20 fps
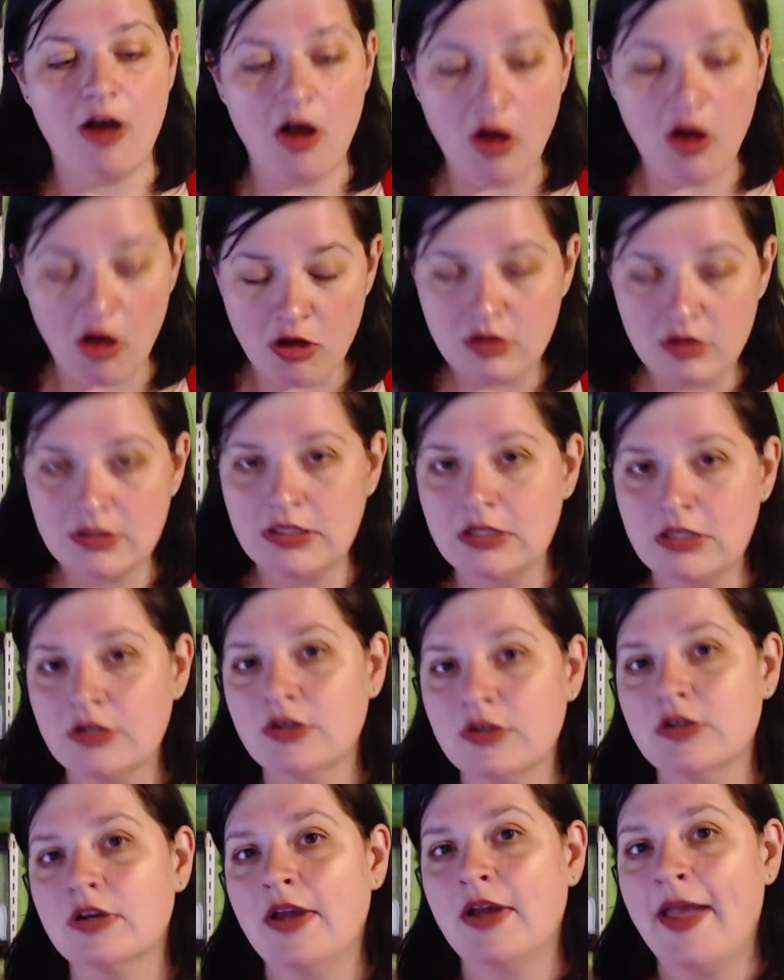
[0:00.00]
all
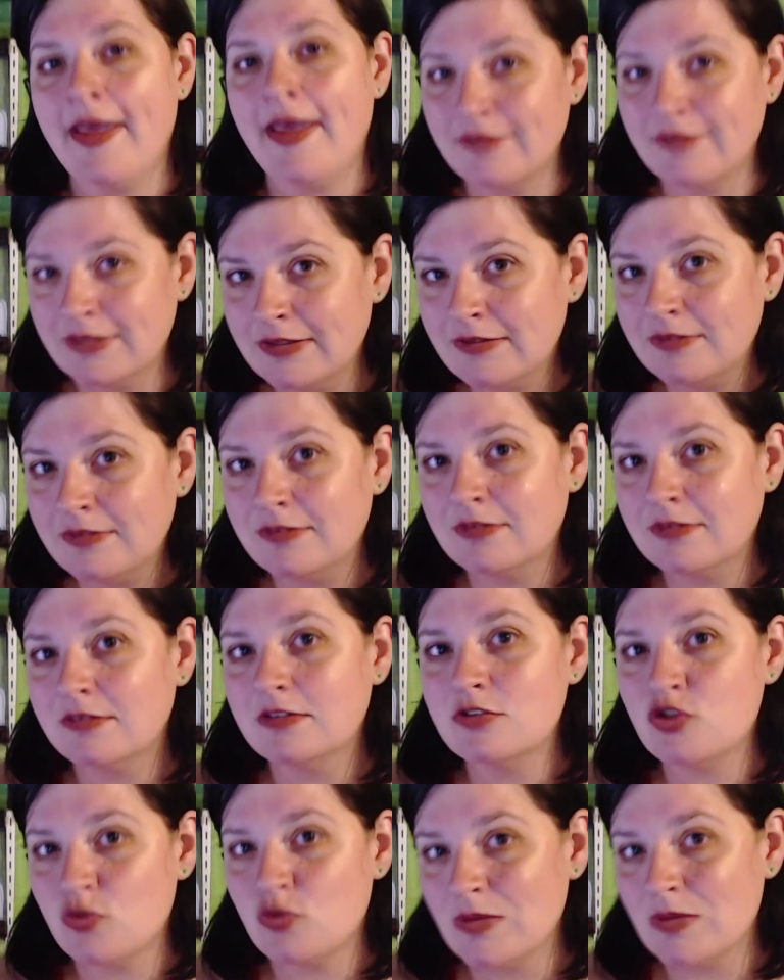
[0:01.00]
year I have a little
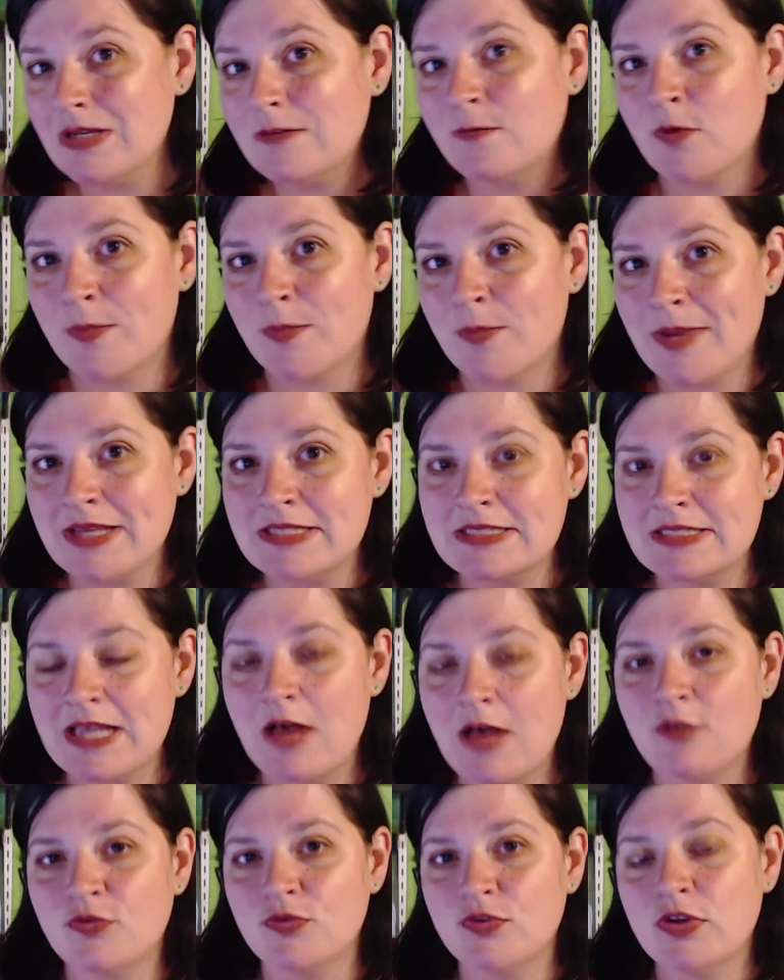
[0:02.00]
treat for
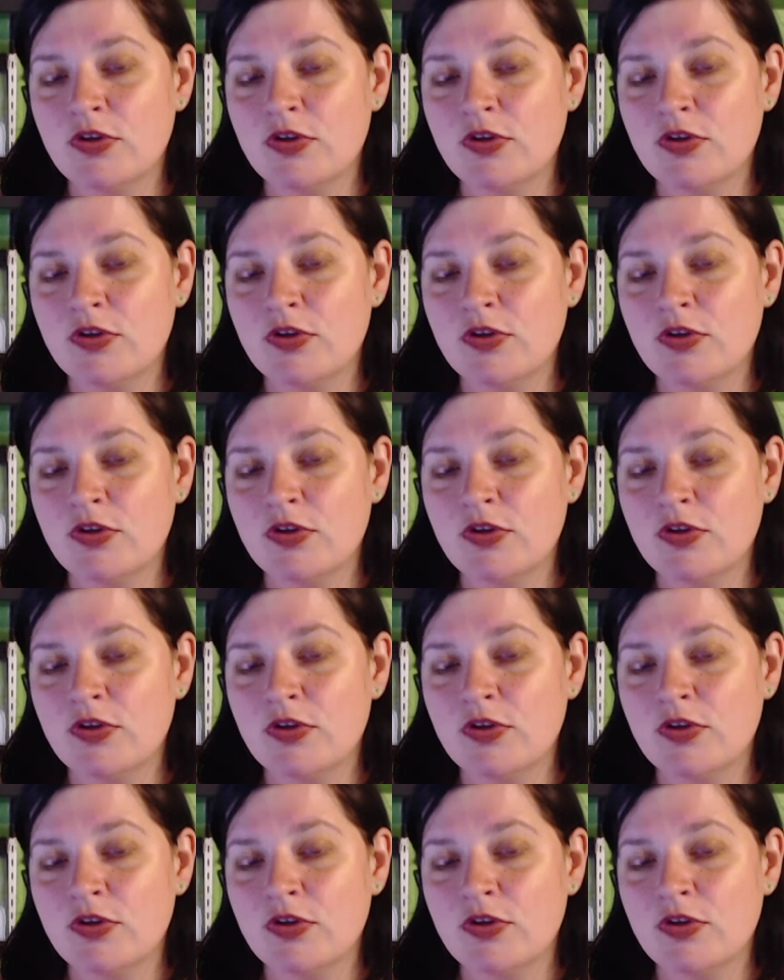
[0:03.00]
myself